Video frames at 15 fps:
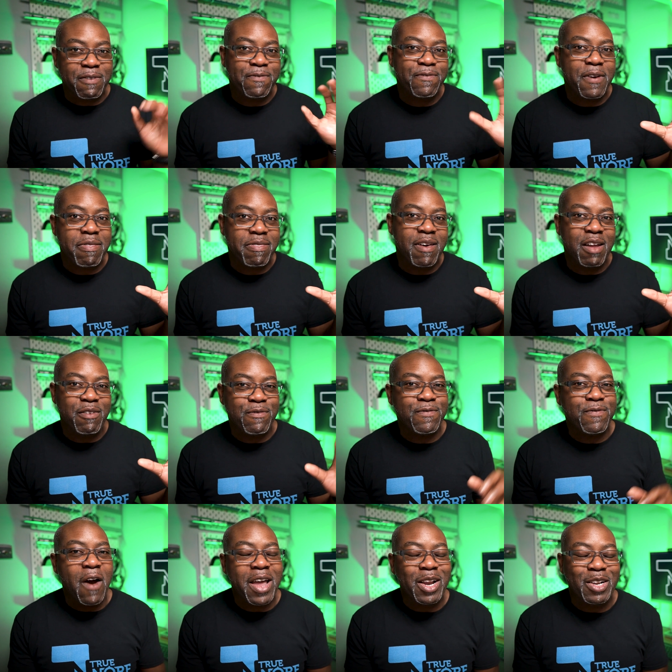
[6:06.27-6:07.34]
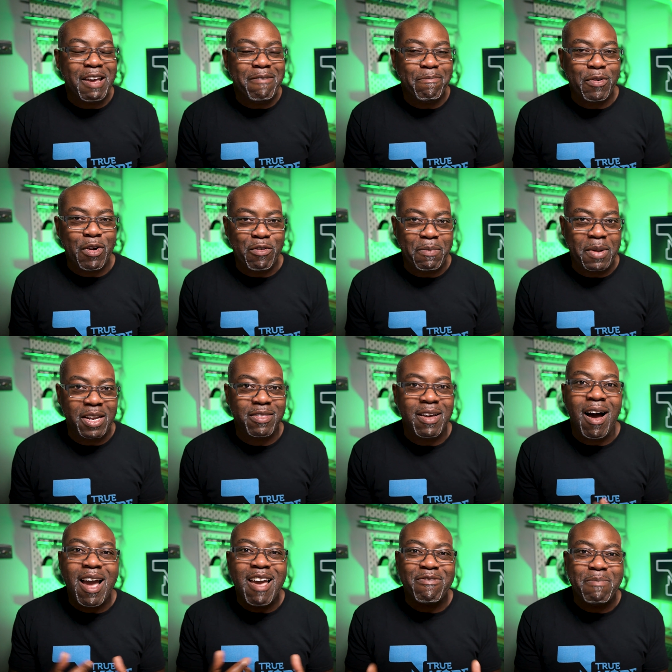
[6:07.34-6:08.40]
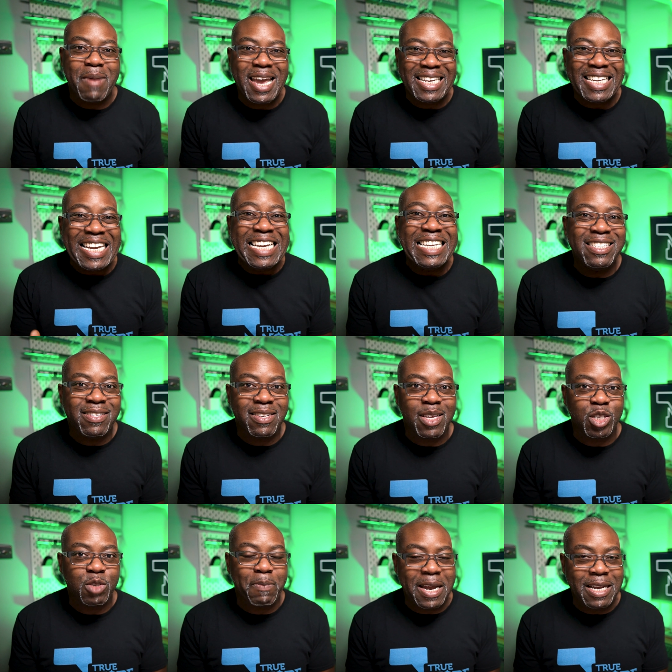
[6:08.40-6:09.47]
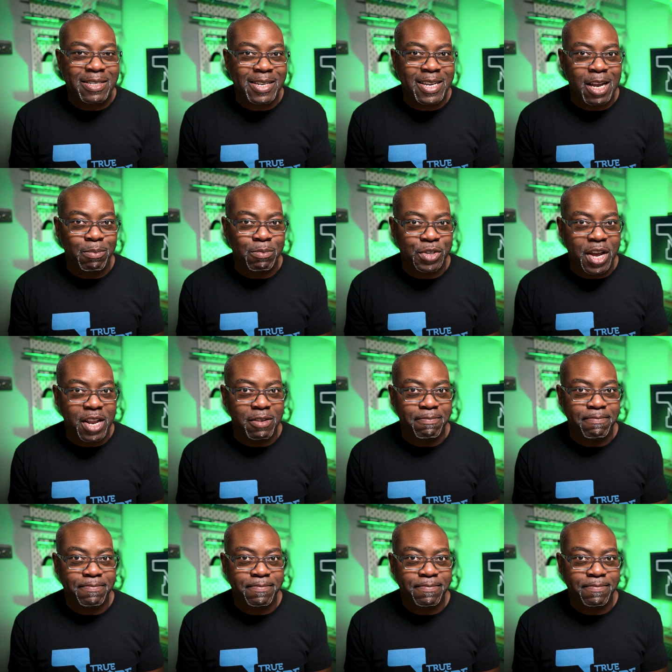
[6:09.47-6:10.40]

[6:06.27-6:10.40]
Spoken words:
fifth and final improvement that I have made into this space comes in.